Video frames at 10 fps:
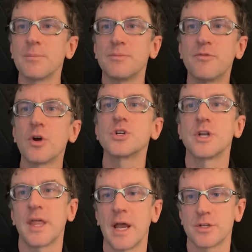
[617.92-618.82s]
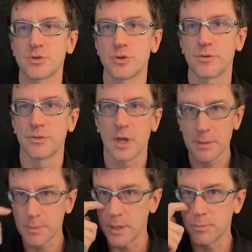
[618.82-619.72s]
version of that is true for a lot of
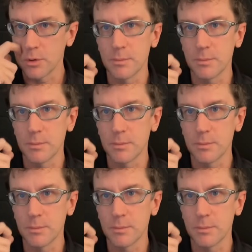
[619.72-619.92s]
people.